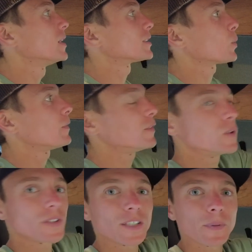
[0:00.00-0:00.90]
So we've
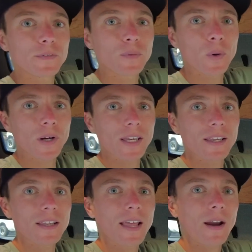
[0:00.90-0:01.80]
used these before
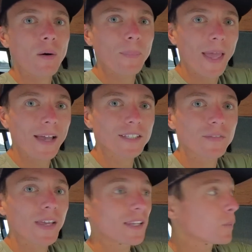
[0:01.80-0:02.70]
in our past van.